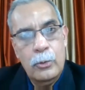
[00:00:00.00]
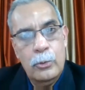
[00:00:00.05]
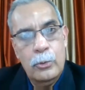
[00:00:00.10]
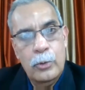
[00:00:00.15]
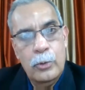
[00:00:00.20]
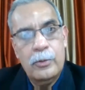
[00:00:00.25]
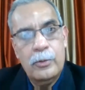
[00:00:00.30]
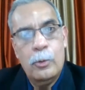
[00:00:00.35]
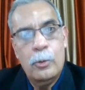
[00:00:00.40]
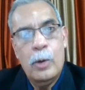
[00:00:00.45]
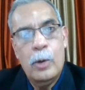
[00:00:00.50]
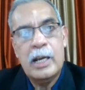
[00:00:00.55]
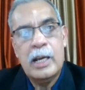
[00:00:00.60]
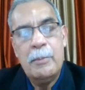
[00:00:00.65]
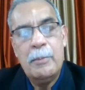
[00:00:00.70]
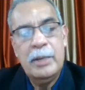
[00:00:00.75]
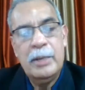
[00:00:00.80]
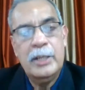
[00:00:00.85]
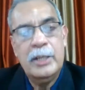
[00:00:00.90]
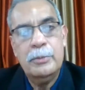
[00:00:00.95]
who are
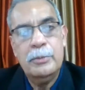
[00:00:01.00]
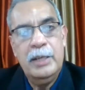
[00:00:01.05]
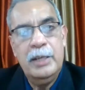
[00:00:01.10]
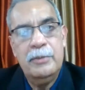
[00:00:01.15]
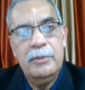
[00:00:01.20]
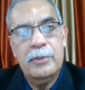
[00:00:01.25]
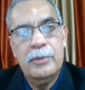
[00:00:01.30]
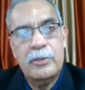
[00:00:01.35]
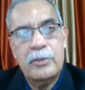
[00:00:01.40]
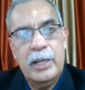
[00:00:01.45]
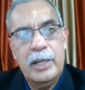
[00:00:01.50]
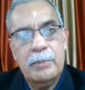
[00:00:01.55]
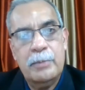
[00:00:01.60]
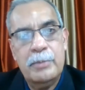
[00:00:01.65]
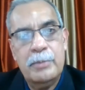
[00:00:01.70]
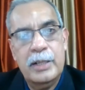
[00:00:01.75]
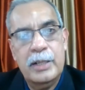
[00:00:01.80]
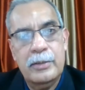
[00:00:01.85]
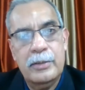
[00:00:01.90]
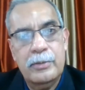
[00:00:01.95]
coming to me for
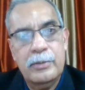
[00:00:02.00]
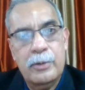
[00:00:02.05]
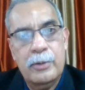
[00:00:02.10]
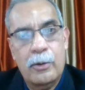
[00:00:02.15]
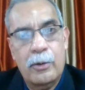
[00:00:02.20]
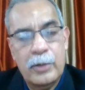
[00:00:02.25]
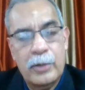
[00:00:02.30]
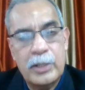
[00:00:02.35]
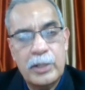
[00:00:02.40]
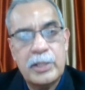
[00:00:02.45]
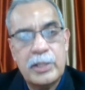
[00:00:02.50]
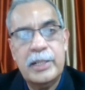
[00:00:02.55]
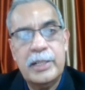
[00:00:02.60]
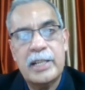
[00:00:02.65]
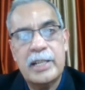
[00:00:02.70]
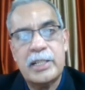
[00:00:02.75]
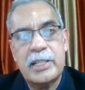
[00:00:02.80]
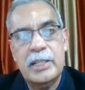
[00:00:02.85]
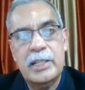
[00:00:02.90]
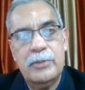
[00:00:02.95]
treatment or for
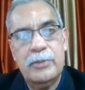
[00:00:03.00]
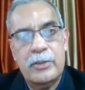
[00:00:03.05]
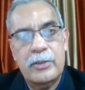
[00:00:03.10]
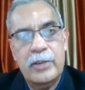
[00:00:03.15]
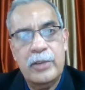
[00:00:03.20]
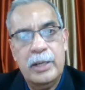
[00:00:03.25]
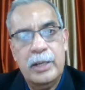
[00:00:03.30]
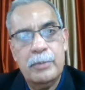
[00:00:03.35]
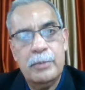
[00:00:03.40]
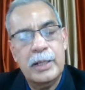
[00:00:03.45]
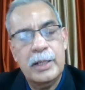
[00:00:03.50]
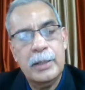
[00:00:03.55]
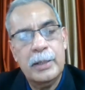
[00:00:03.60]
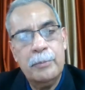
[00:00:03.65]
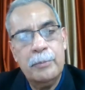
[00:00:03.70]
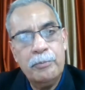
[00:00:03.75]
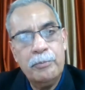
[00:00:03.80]
suggestions for treatment